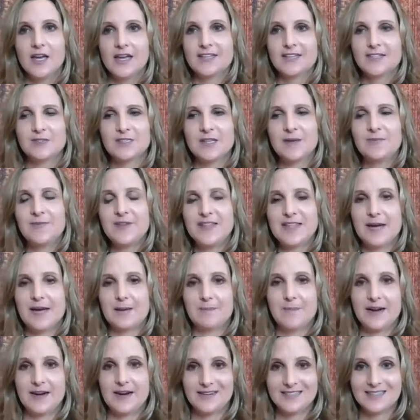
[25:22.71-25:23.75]
And so something
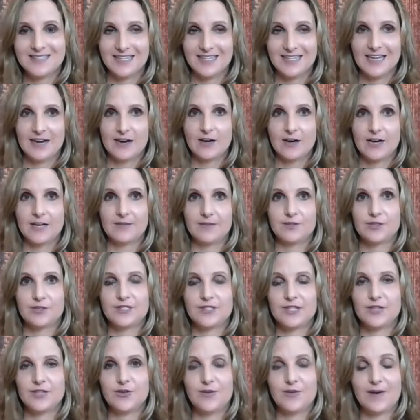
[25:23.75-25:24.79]
that parents and
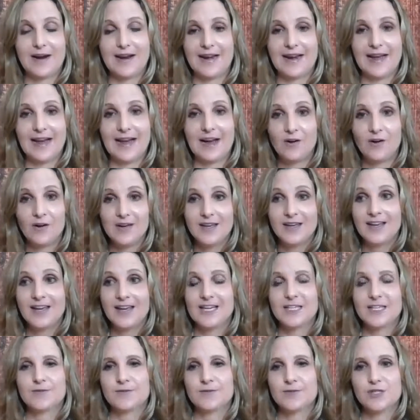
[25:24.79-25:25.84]
caregivers can do right now
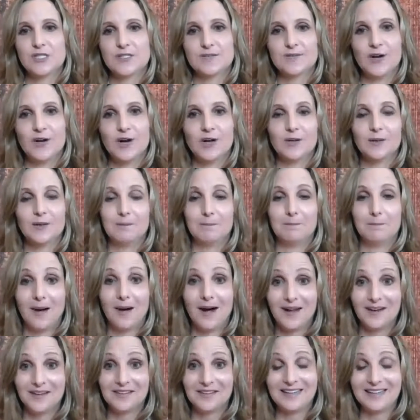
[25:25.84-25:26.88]
is, first of all,
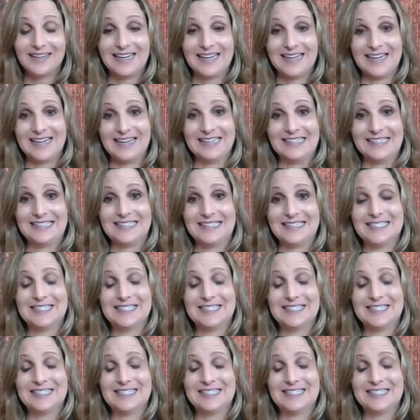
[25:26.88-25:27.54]
modeling it.